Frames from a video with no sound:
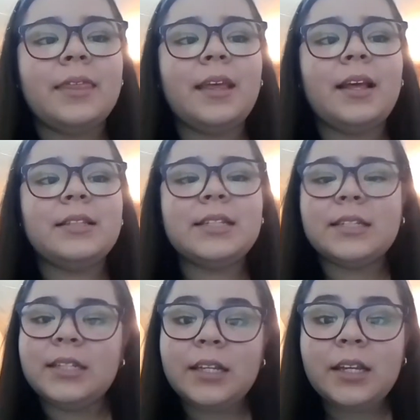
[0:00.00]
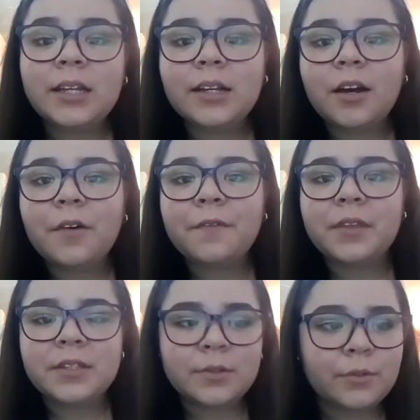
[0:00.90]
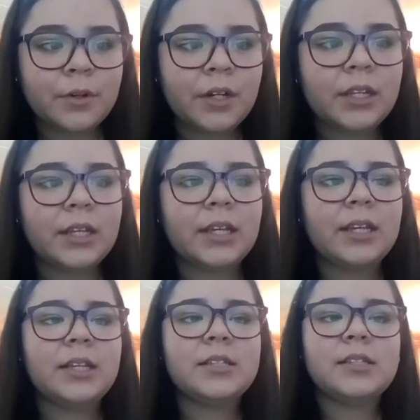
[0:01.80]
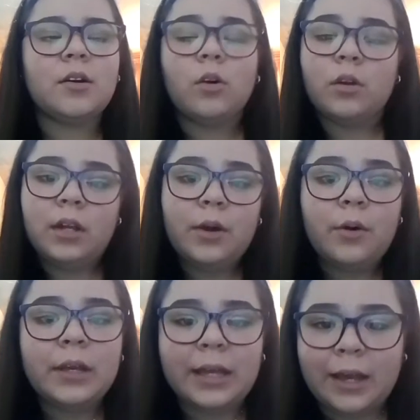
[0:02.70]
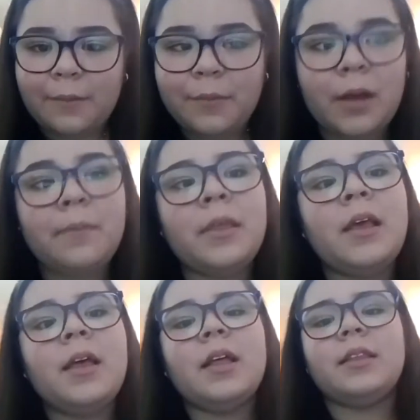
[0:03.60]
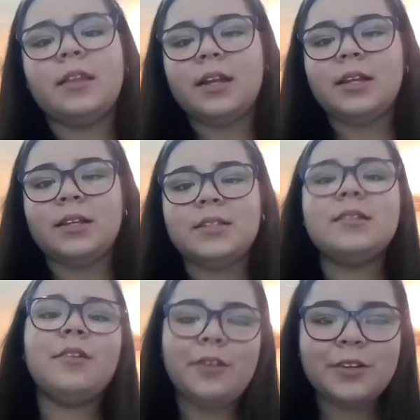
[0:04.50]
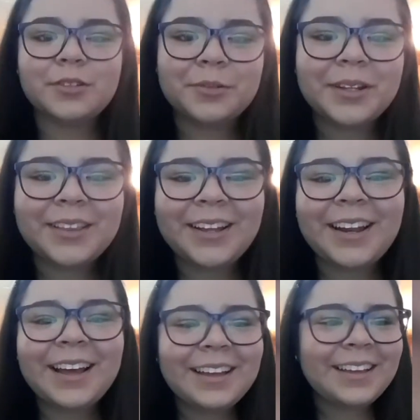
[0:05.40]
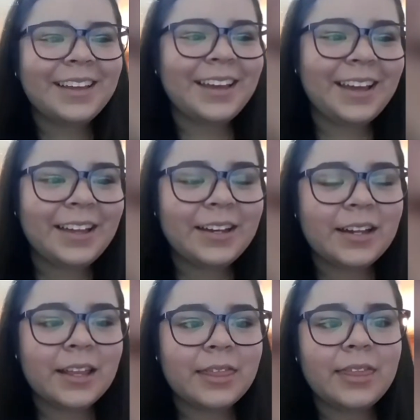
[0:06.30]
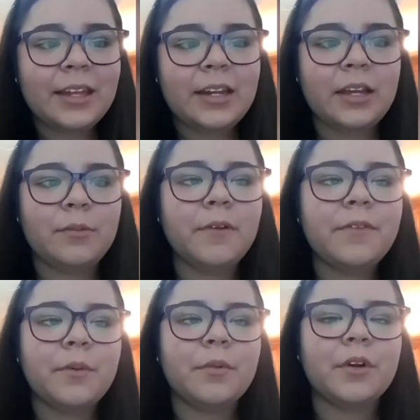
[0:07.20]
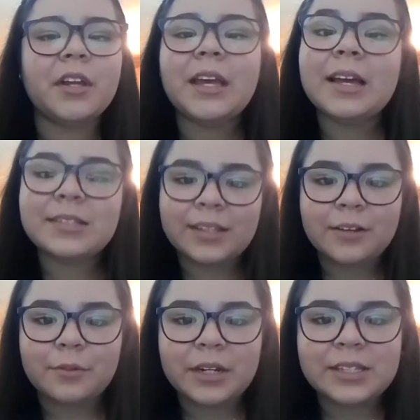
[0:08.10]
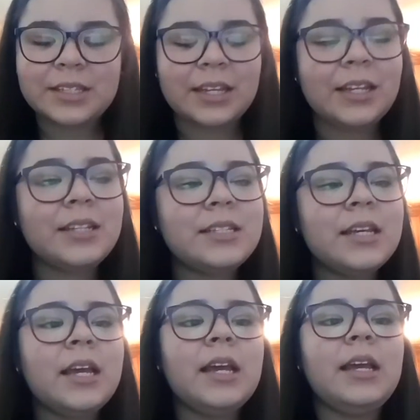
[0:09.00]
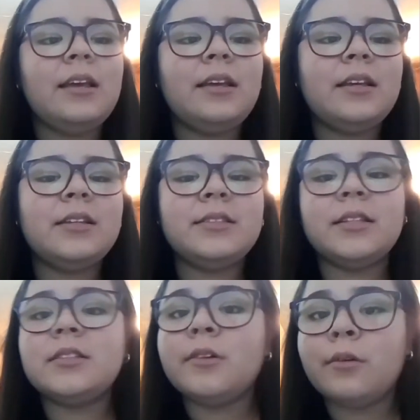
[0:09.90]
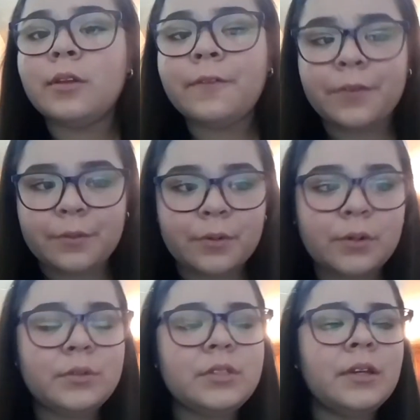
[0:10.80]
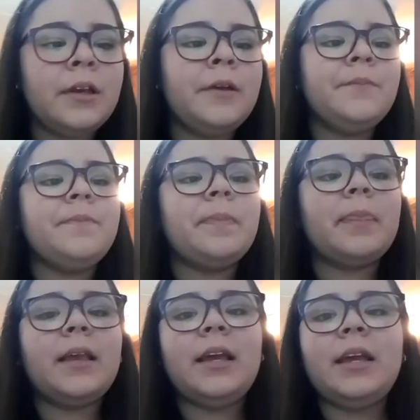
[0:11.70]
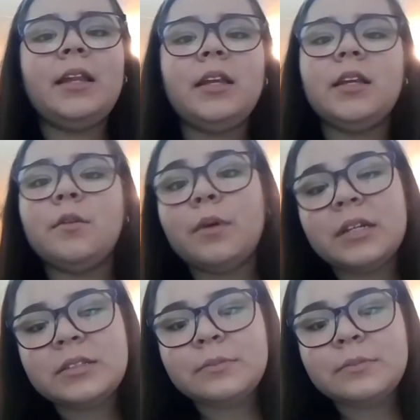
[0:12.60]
The technique of this work is óleo en Canva, that is óleo sobre tela, and the name of the work, as I already said it, is The Soul of the Rose, and it was